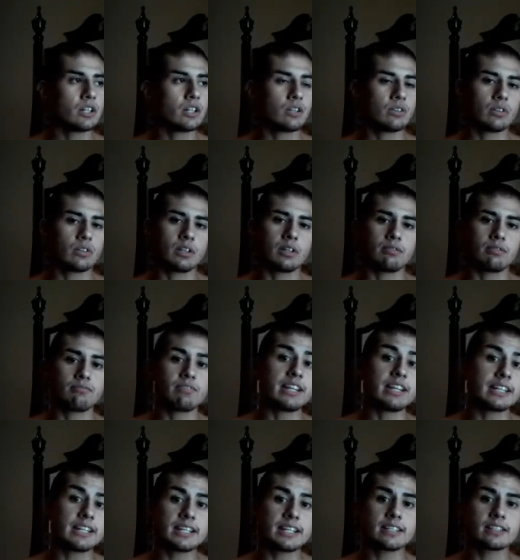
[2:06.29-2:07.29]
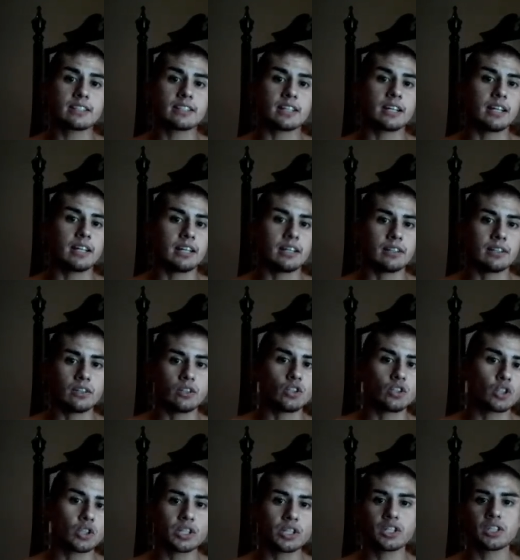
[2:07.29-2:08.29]
you know, uh, fitness, uh,
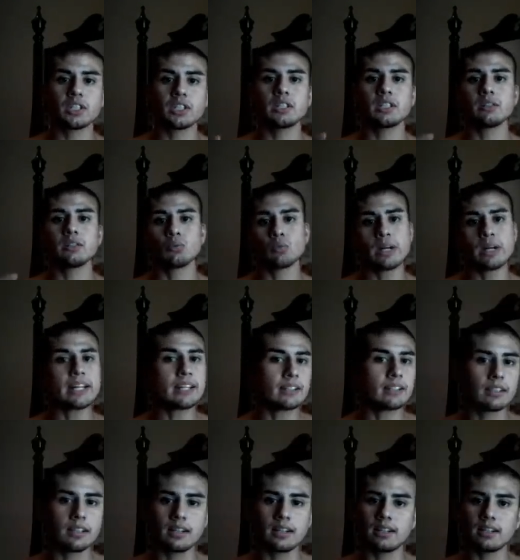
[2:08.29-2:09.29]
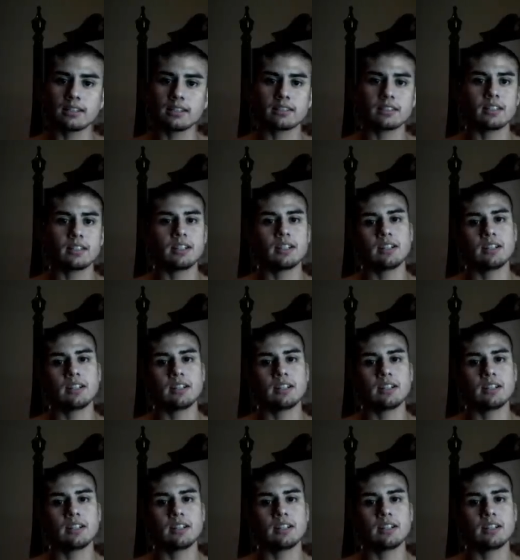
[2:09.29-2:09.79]
nutrition, weight loss.